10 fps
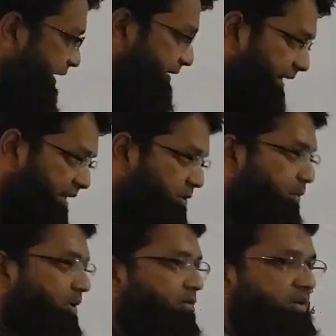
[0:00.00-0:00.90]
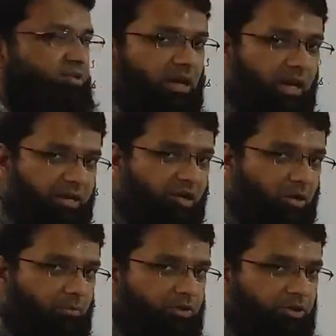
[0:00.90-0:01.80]
a textbook which I
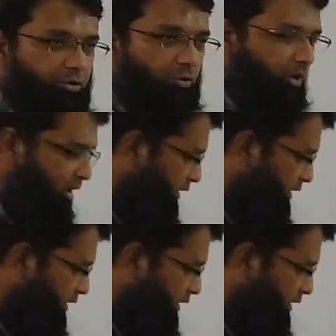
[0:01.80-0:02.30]
recommend you